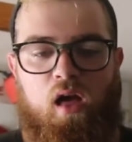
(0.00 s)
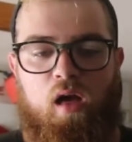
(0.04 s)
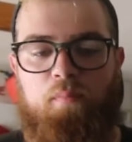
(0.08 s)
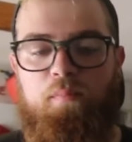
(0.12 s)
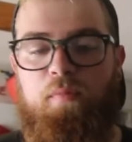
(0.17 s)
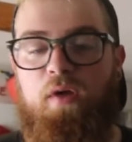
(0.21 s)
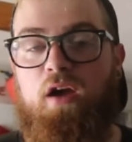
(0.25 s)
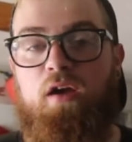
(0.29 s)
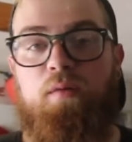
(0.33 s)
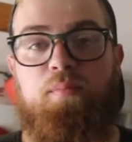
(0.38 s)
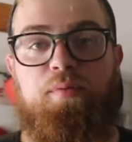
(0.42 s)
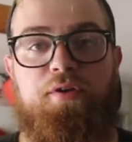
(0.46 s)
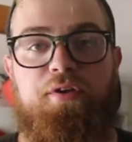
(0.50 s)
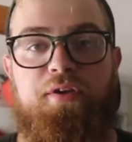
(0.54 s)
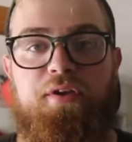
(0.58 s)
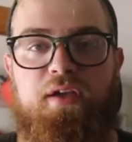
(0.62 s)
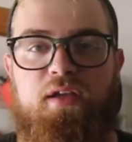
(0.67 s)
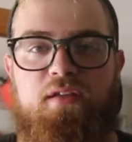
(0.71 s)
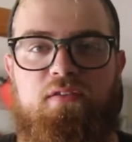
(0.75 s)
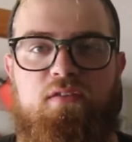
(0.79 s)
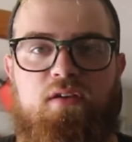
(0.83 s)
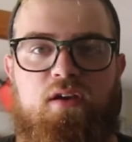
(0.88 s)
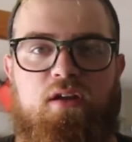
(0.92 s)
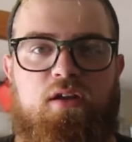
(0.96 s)
I'm not completely
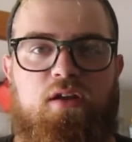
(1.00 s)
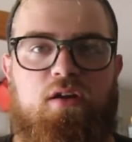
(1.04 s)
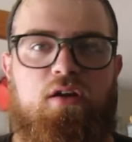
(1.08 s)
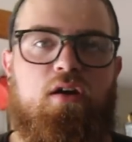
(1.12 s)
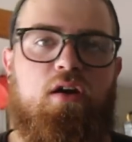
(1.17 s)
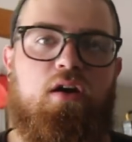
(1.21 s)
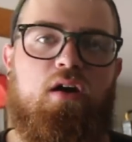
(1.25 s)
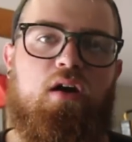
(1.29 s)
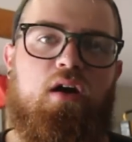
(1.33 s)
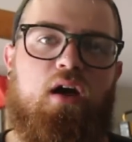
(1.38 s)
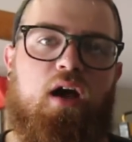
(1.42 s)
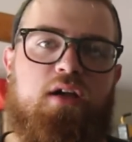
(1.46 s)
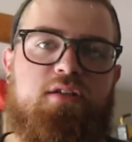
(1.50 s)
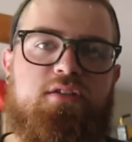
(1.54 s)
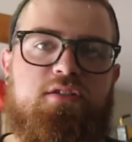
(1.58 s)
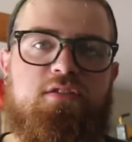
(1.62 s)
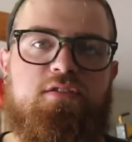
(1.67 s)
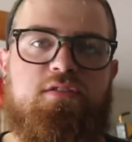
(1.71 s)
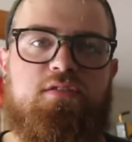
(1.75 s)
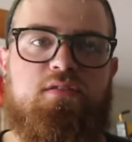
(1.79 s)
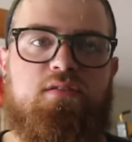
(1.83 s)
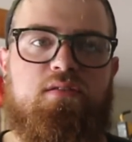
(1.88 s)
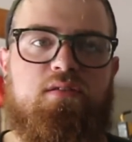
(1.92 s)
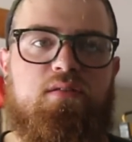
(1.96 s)
against gutting your car. I
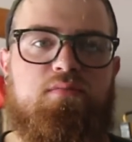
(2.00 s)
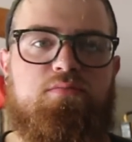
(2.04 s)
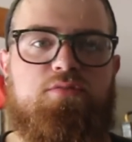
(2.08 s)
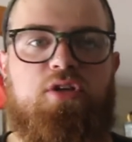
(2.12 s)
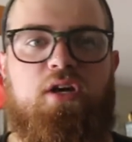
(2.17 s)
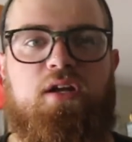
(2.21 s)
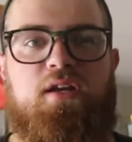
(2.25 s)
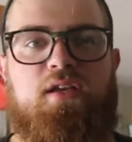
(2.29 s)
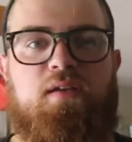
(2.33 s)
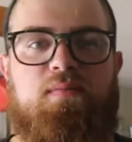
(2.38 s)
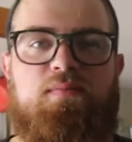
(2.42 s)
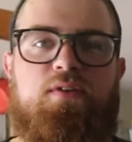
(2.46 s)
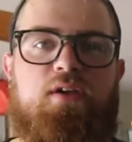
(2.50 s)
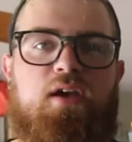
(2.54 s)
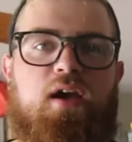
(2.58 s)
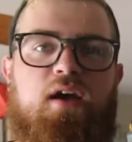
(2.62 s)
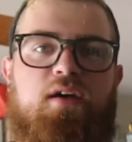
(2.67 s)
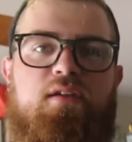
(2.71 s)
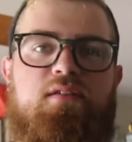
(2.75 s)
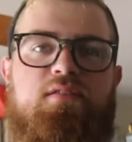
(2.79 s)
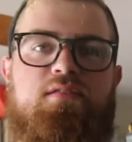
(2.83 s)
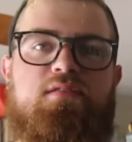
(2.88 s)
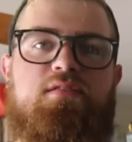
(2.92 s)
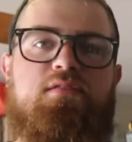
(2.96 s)
just am trying to give you
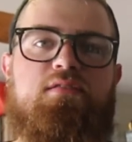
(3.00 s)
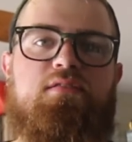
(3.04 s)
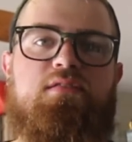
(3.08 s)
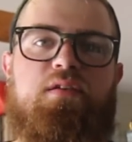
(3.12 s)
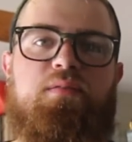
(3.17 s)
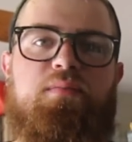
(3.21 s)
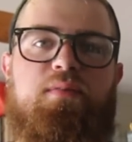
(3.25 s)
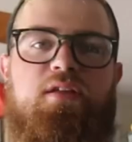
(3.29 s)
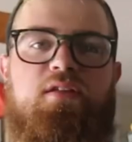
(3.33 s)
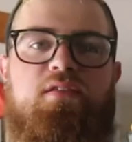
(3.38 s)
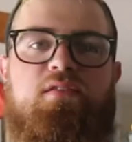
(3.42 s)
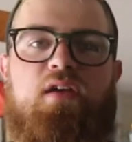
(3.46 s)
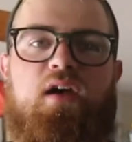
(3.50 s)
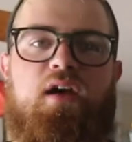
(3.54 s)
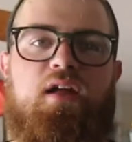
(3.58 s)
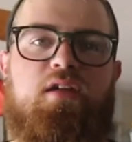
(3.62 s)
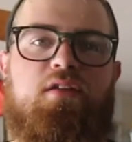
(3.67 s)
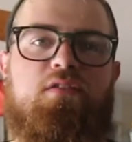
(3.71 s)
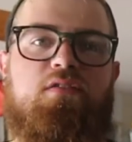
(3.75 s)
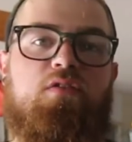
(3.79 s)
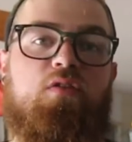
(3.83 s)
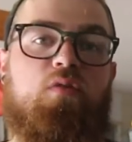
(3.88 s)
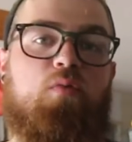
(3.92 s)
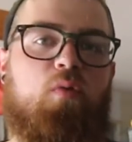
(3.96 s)
guys some insight
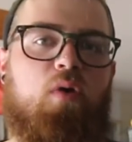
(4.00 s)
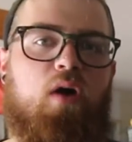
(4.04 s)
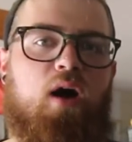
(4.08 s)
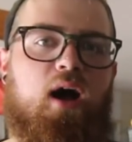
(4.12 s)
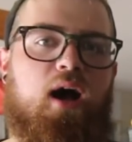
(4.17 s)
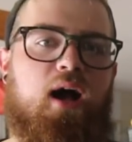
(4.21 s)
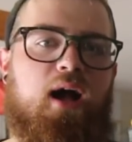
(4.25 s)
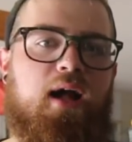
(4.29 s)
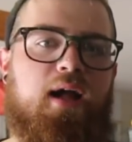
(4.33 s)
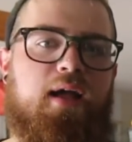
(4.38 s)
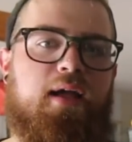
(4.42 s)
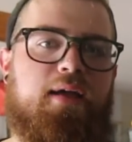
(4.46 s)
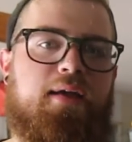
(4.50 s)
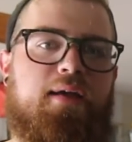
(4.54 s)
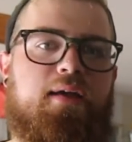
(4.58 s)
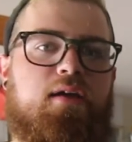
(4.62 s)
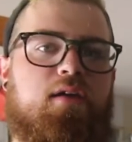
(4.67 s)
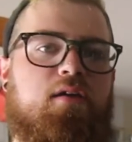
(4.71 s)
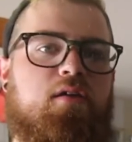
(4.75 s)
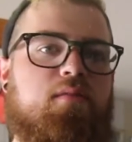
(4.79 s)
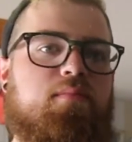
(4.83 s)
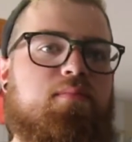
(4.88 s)
as to why